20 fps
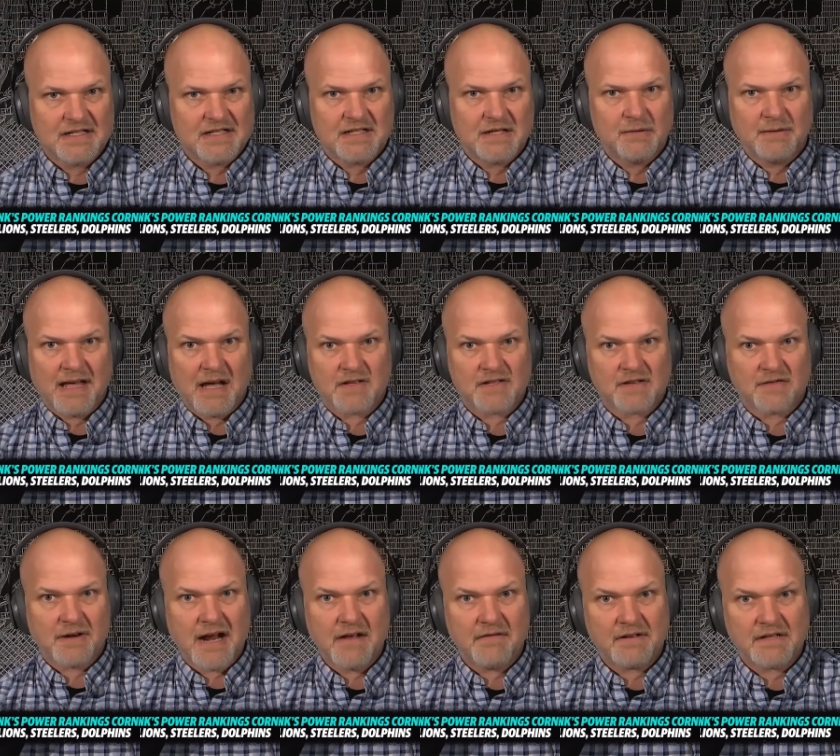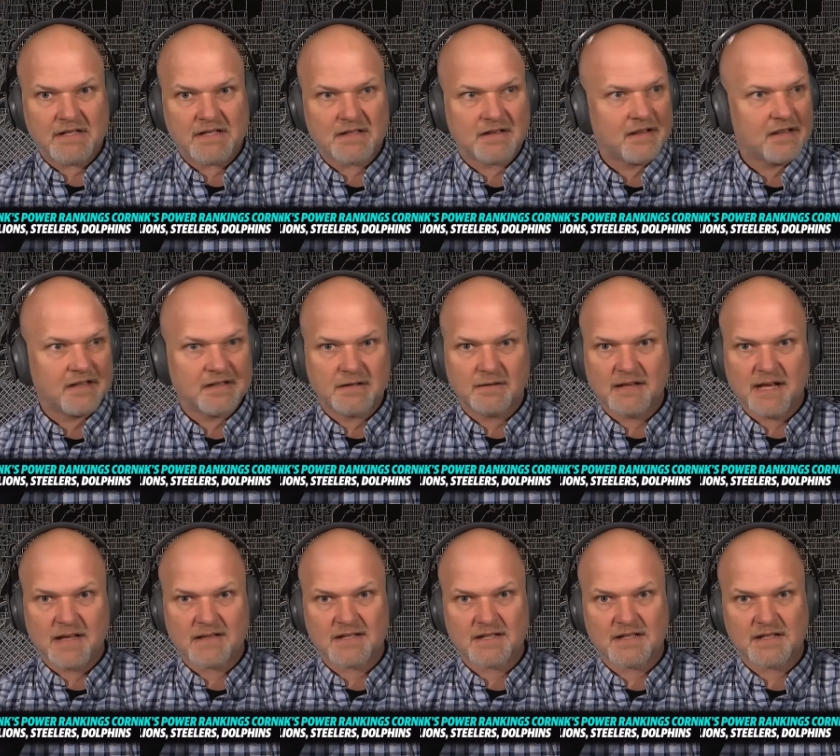two thousand Ravens or the two
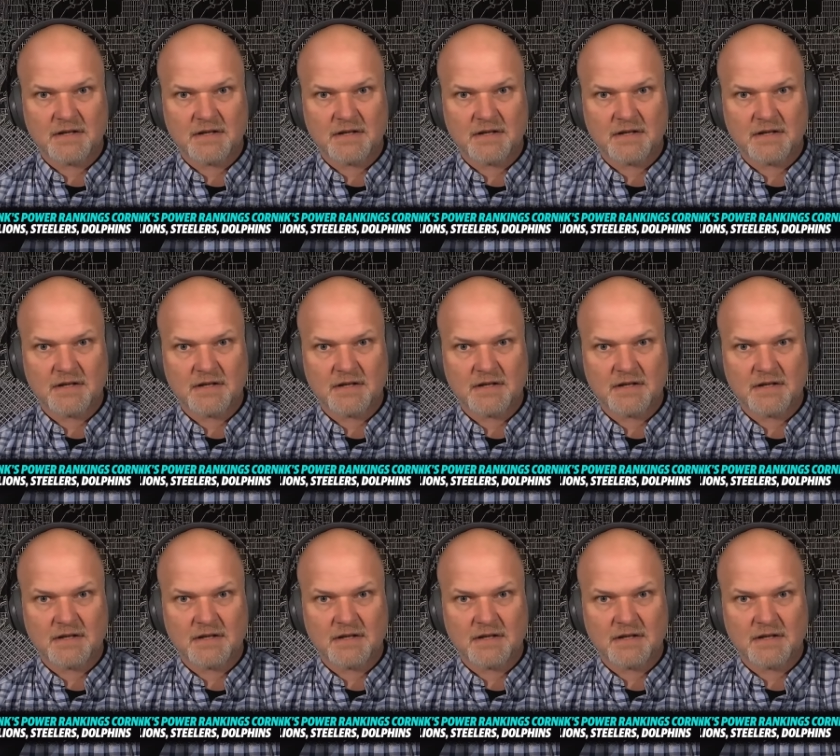thousand